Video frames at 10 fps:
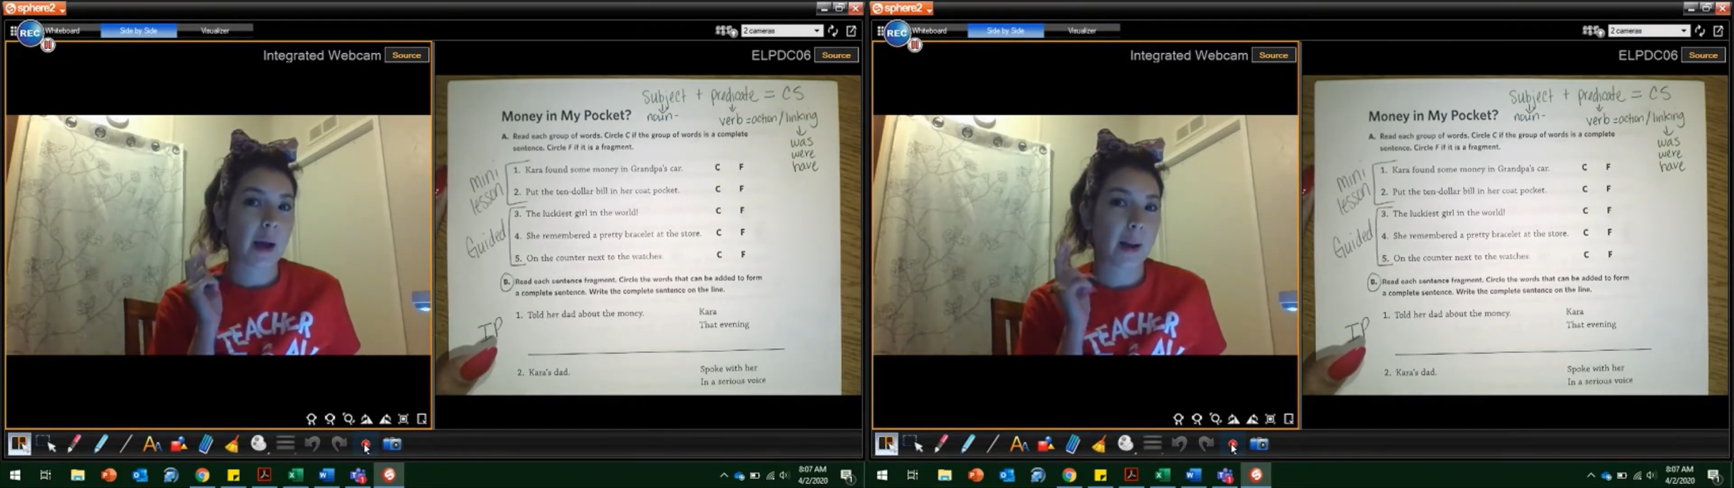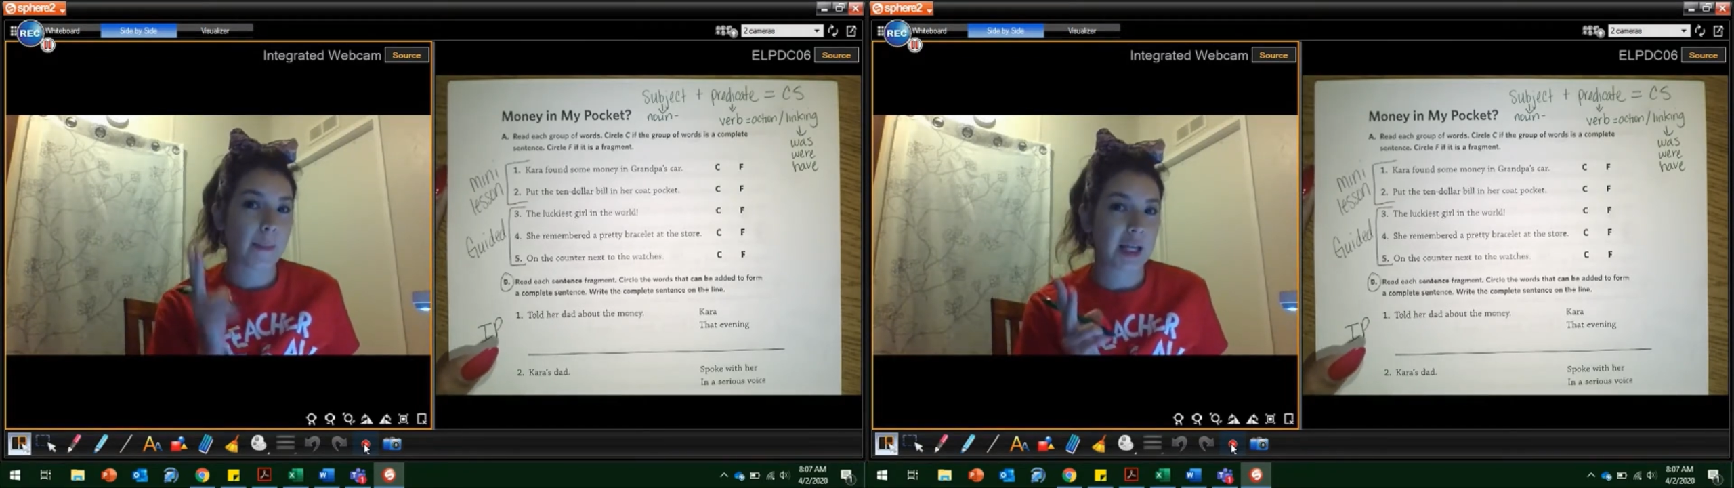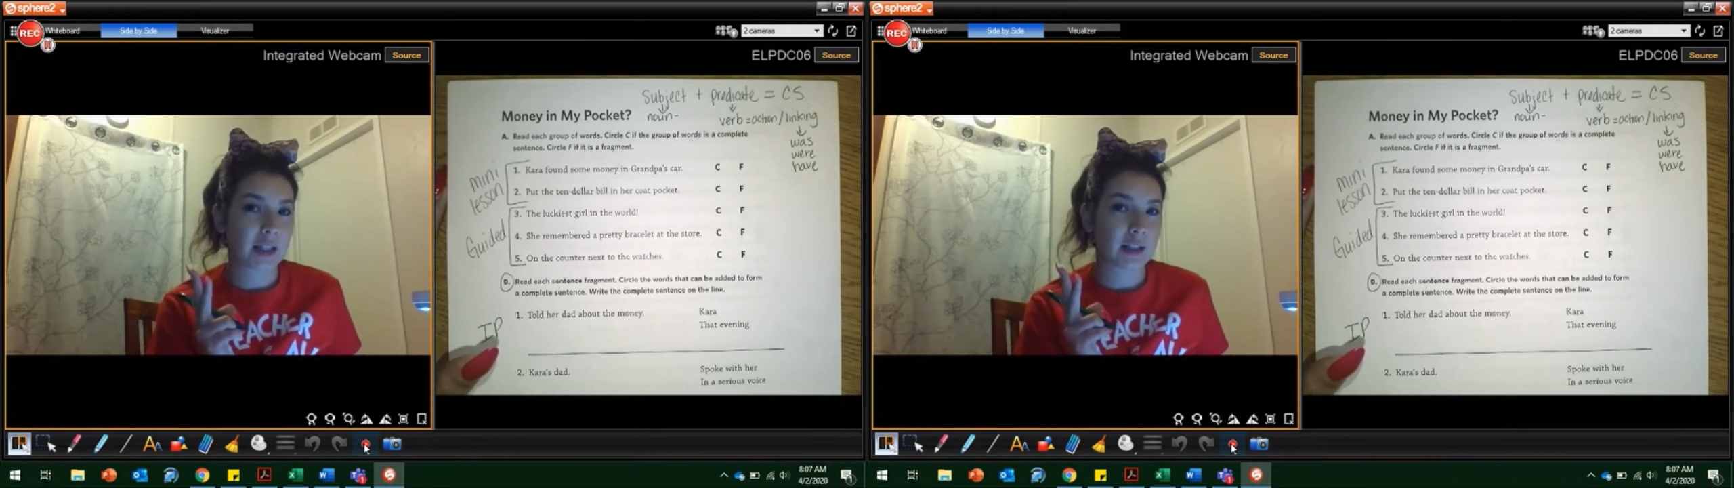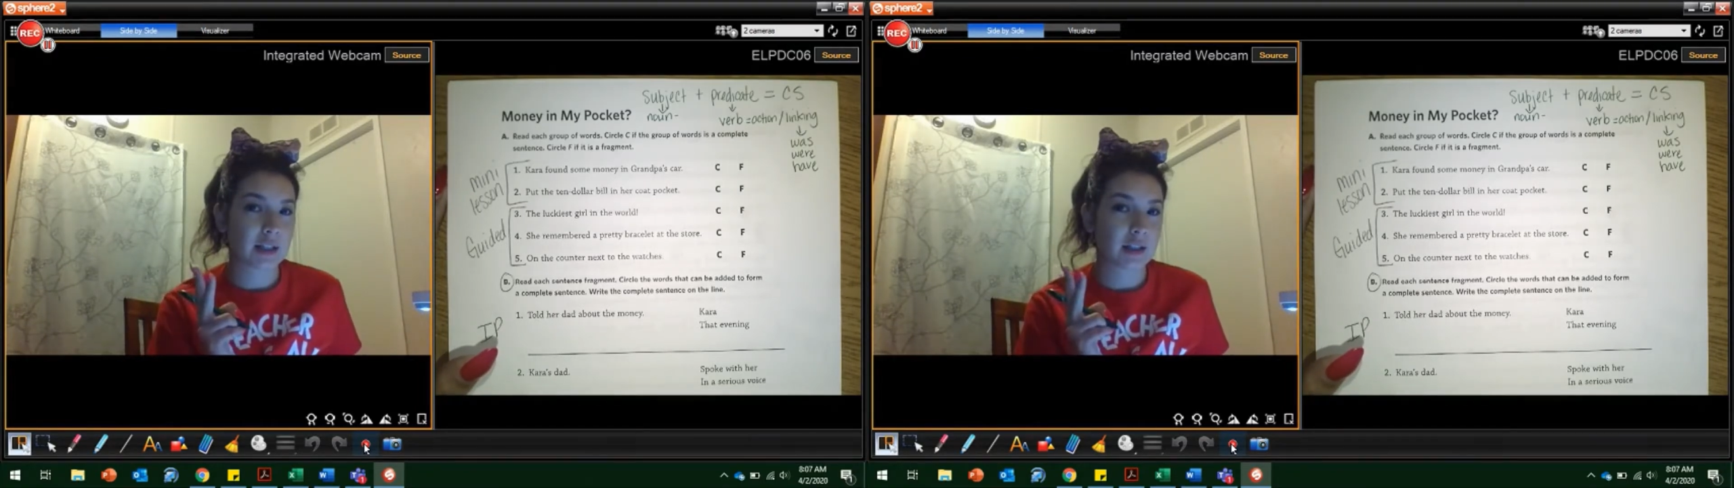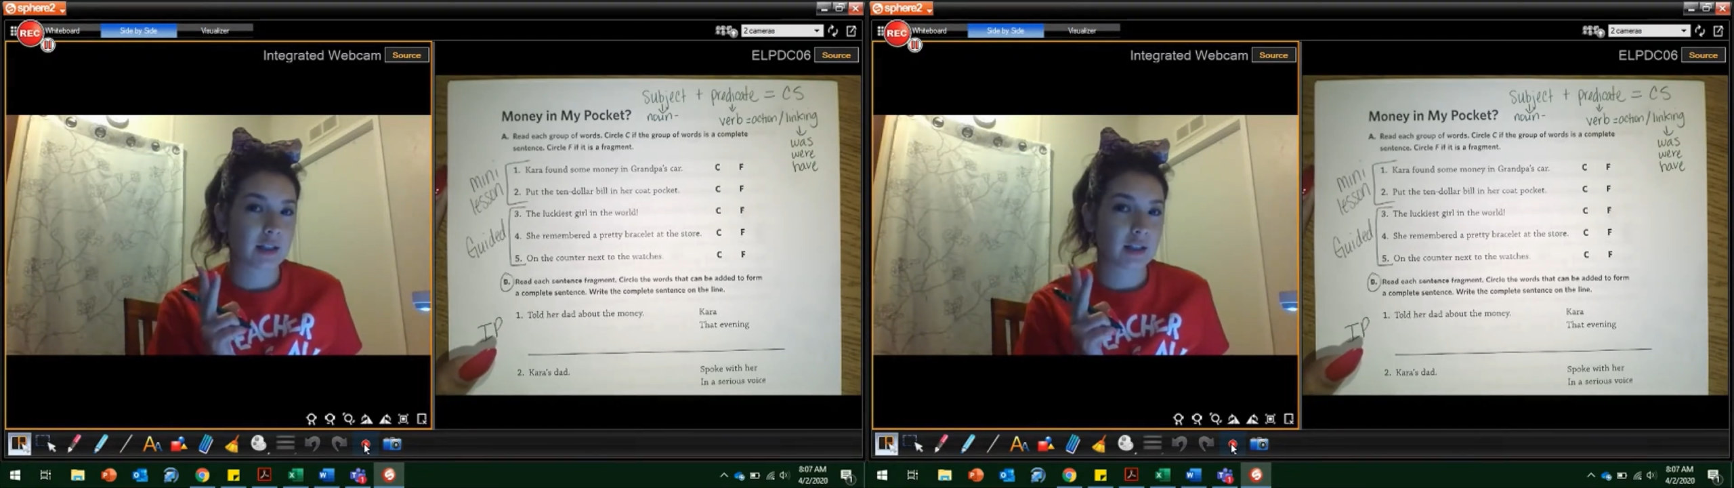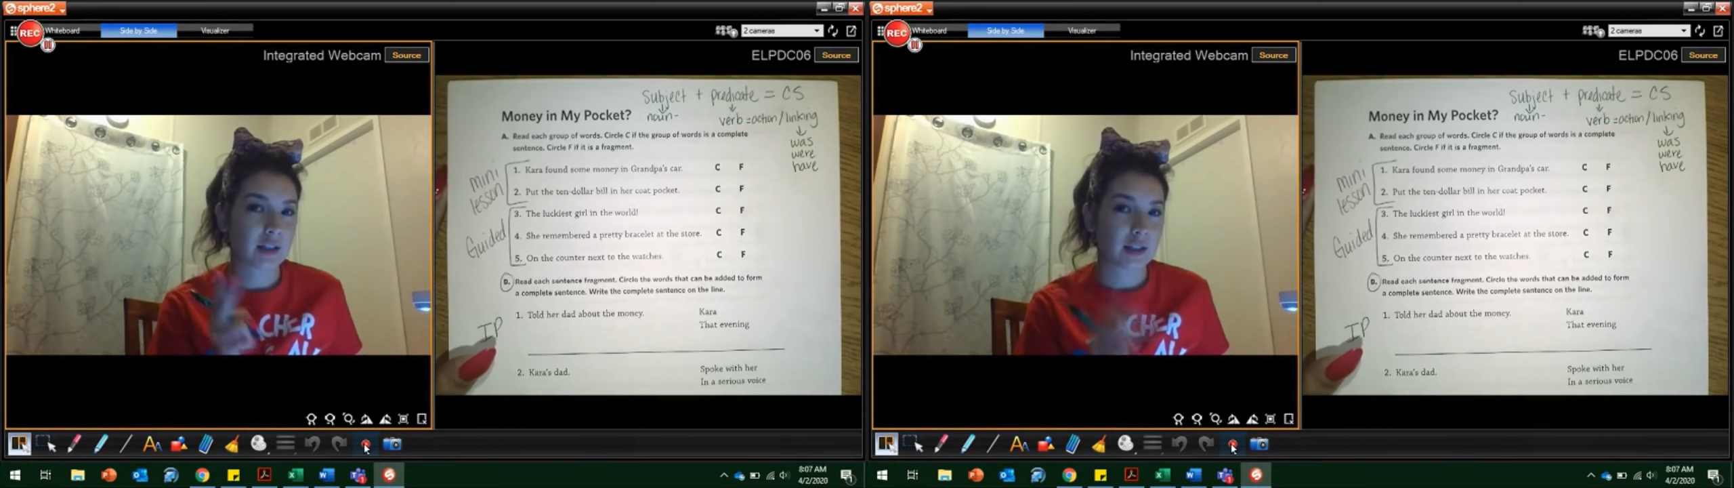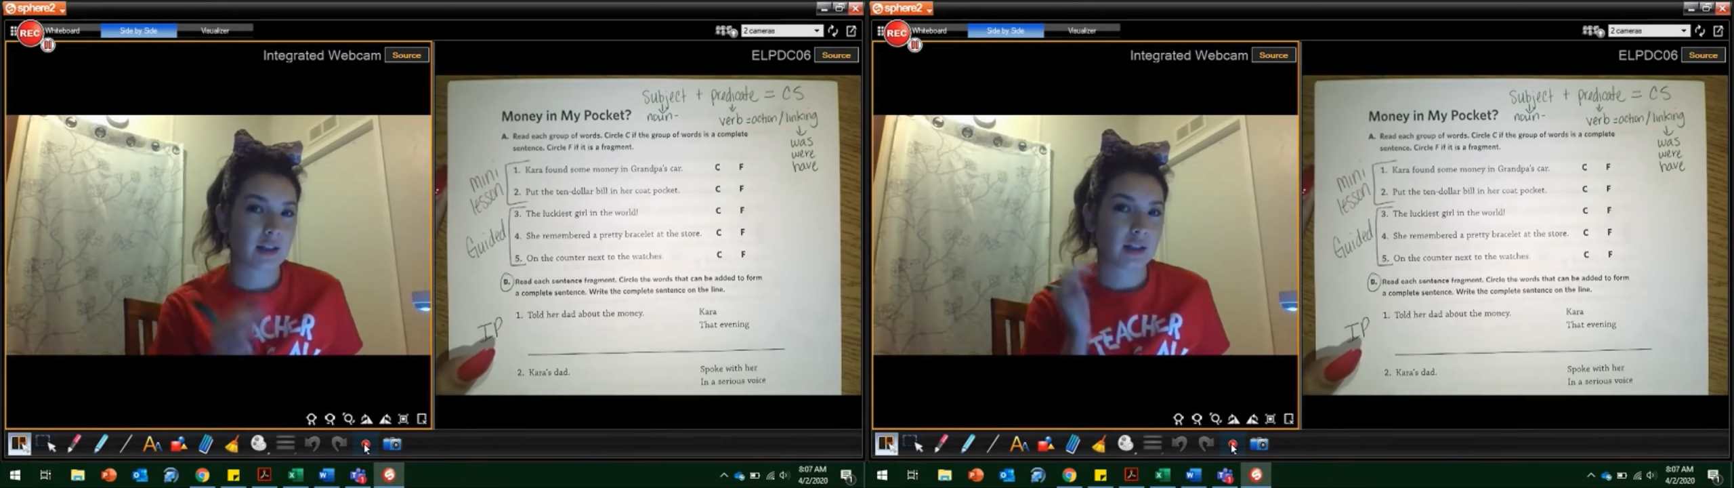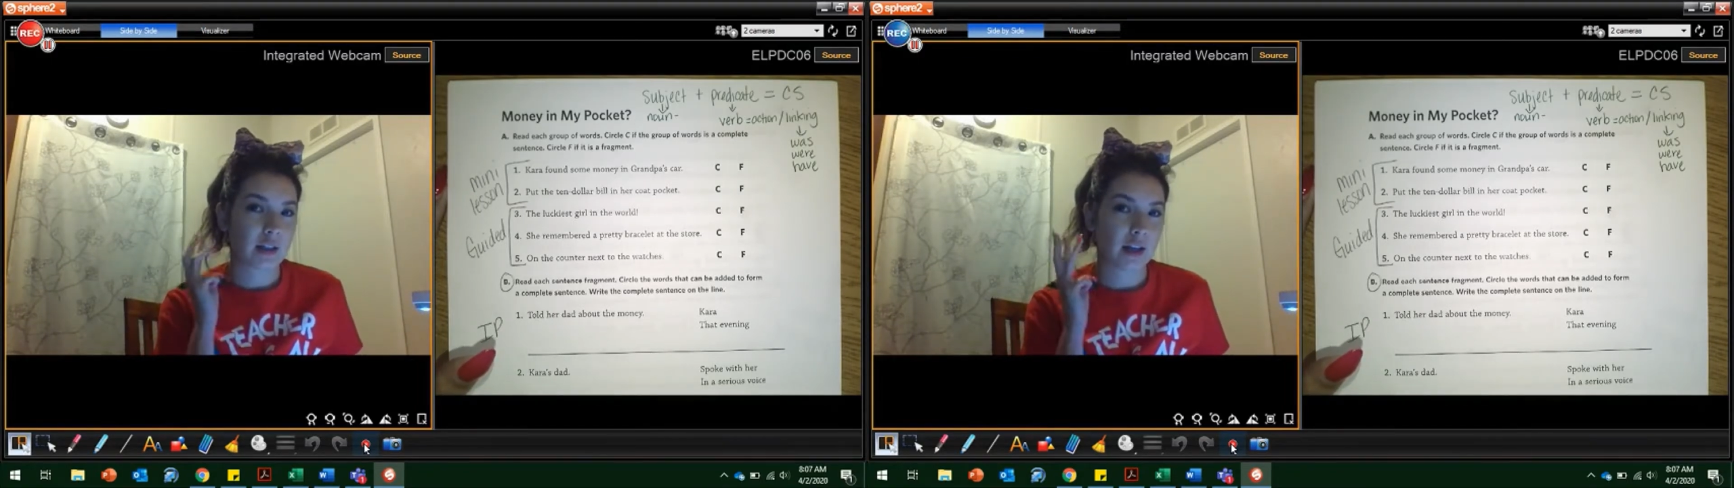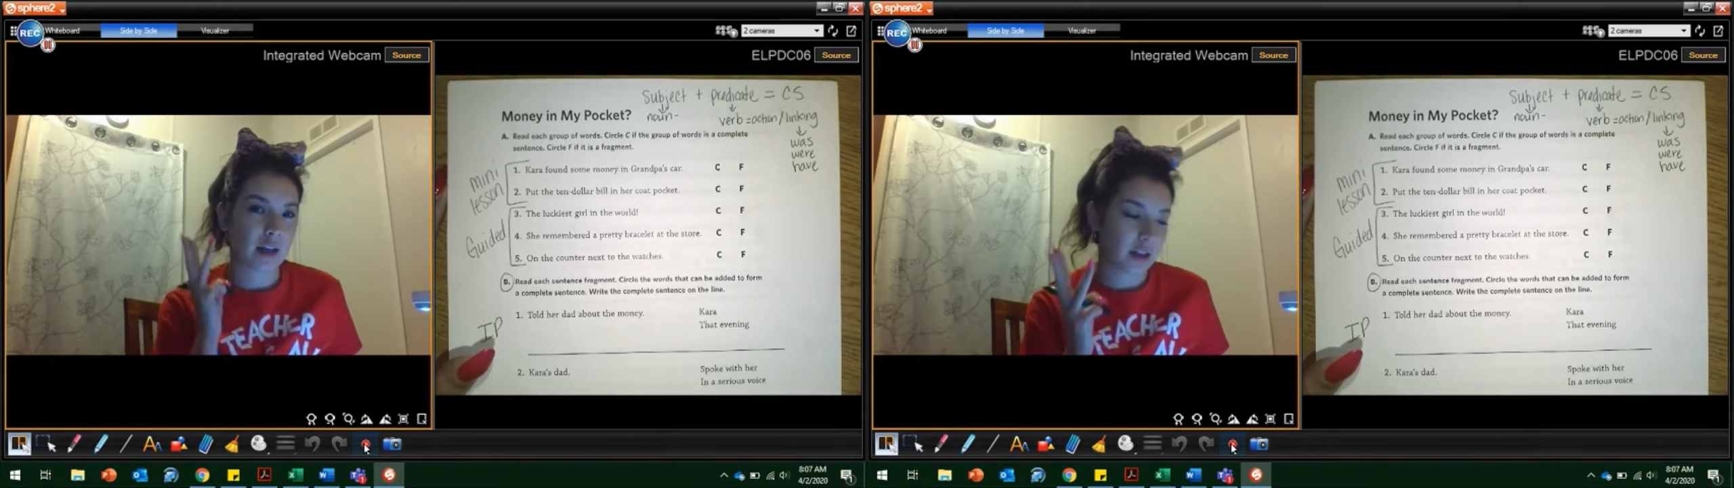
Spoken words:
place, a thing.